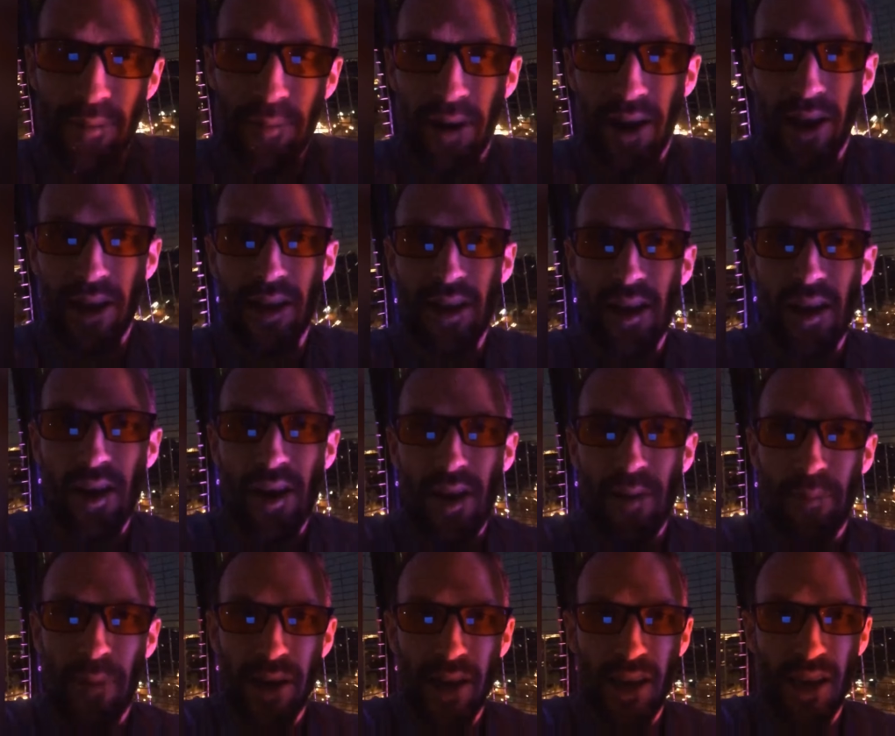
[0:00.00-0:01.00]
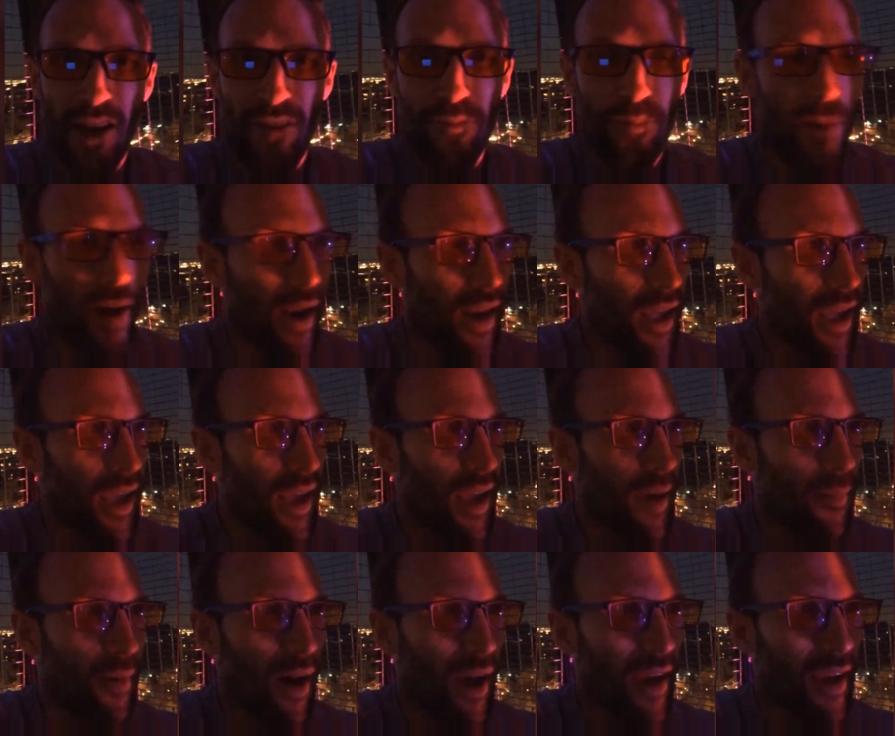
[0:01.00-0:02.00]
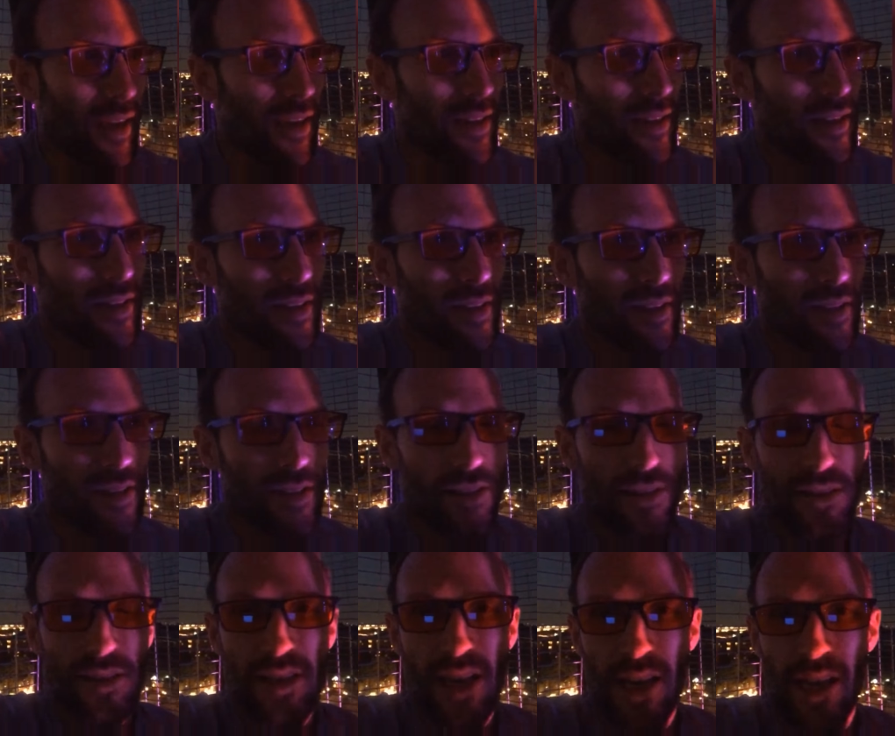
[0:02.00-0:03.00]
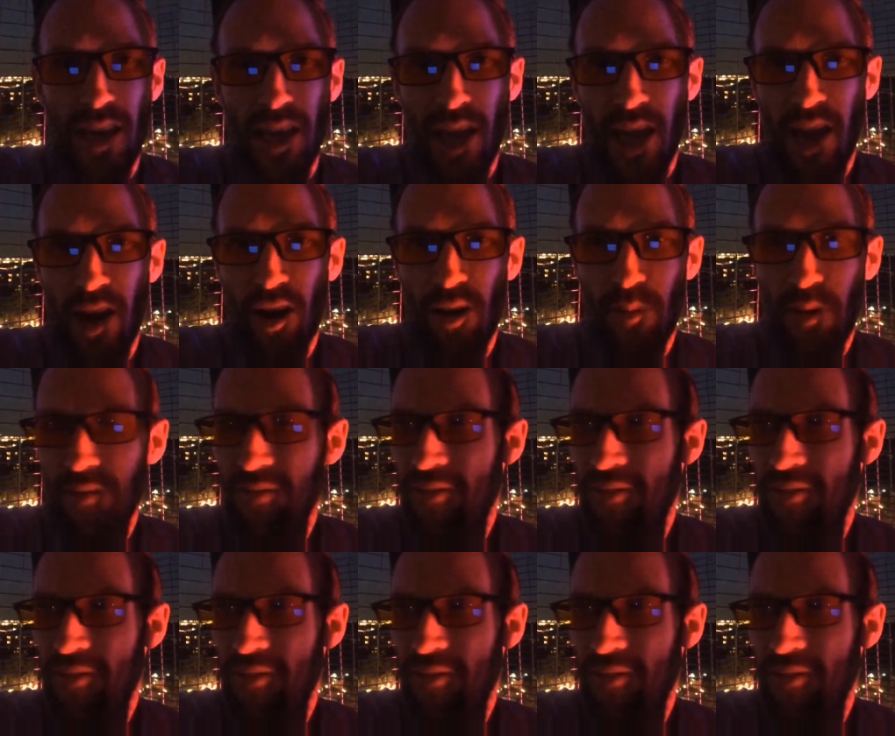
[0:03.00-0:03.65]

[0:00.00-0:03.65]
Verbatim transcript: Am I making enough money? Am I taking care of my